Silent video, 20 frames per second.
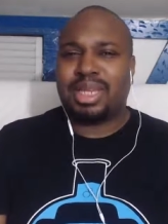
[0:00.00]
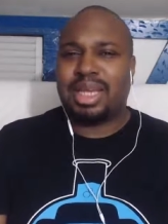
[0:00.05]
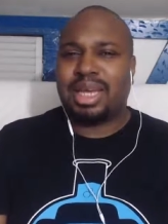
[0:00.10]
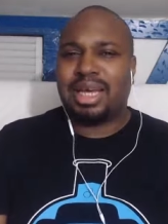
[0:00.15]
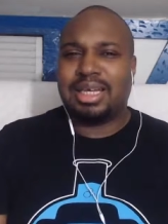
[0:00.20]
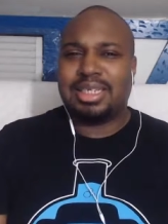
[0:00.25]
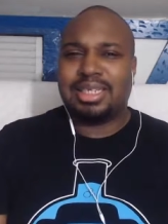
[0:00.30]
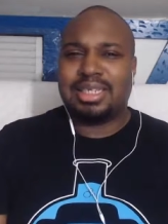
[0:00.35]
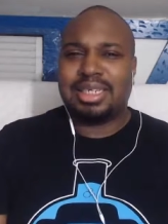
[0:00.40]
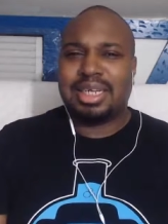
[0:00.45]

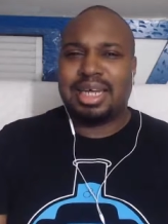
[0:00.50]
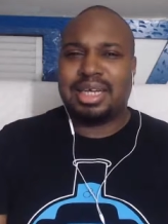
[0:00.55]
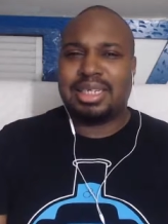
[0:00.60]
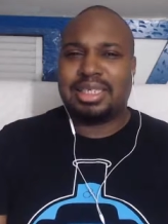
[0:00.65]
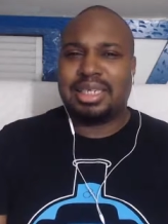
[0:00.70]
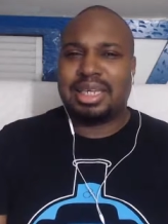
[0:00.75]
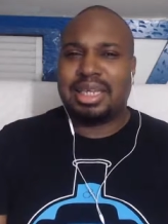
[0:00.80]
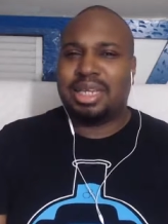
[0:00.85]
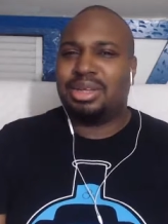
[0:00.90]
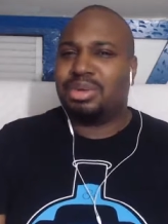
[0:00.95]
as
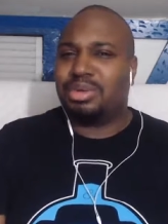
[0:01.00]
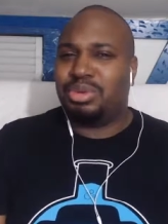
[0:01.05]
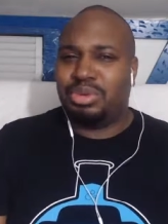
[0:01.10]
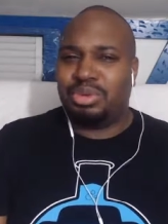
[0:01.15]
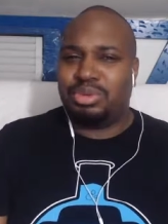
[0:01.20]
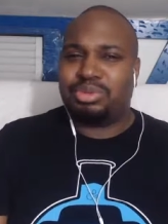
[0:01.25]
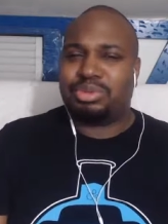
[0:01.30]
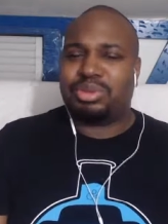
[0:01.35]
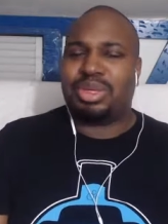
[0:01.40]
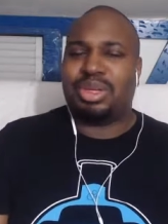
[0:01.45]
as a
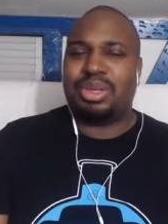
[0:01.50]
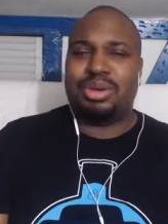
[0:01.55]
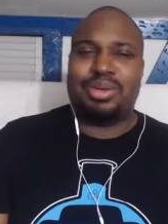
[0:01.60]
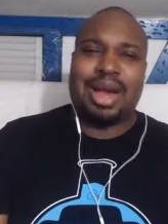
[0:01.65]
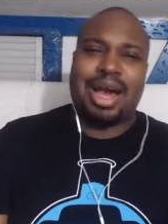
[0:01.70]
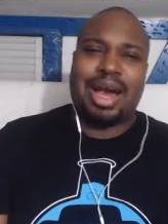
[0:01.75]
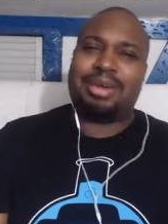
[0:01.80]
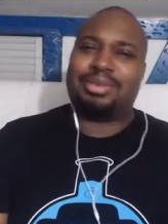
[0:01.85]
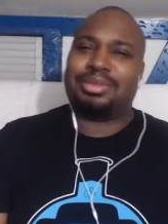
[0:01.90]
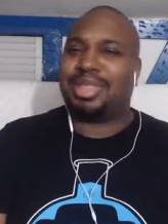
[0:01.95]
little you
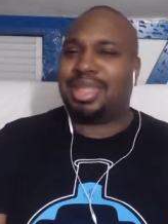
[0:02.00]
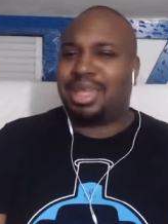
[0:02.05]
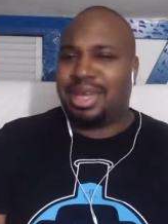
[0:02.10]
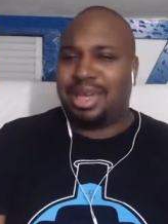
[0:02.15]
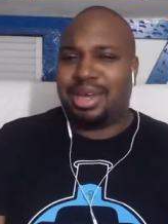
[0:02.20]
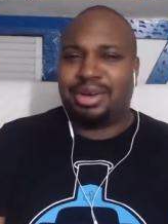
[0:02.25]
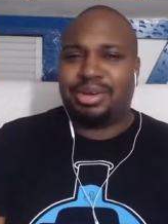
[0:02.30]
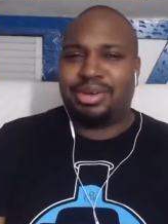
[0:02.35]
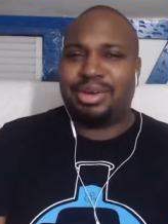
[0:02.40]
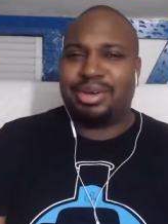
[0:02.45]
know out
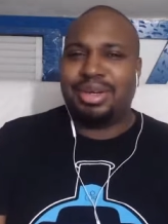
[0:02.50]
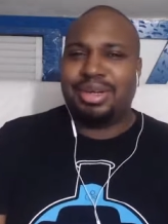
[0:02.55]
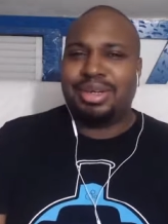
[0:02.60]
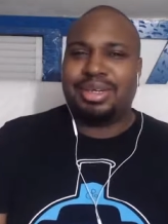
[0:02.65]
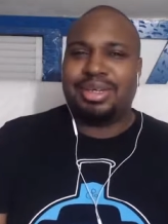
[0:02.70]
there.